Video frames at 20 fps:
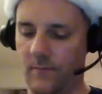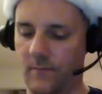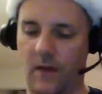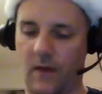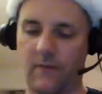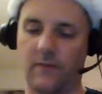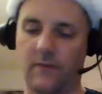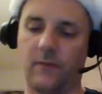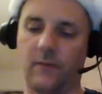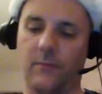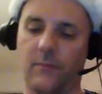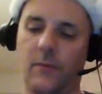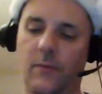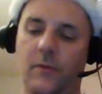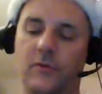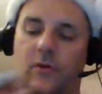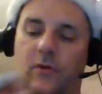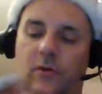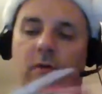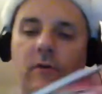like pretty
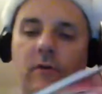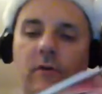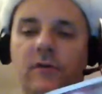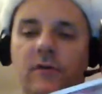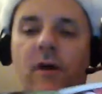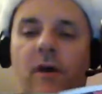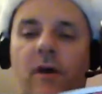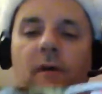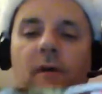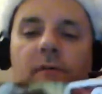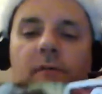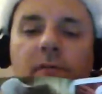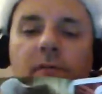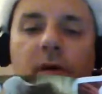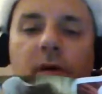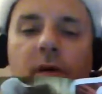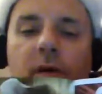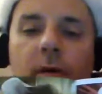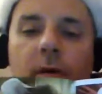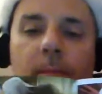much all their stuff,
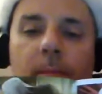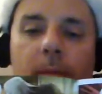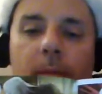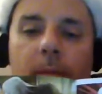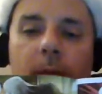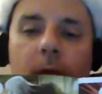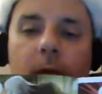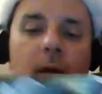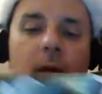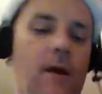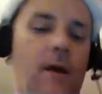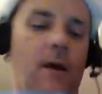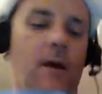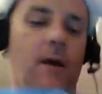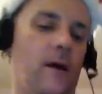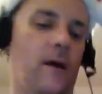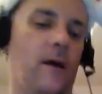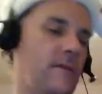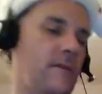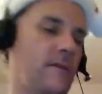so
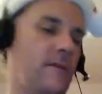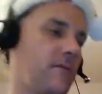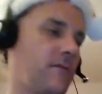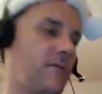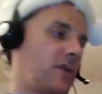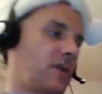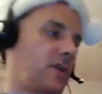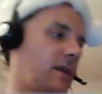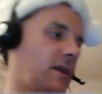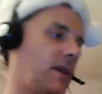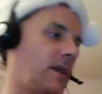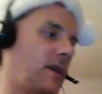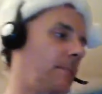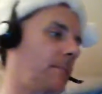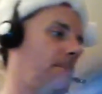definitely check it out.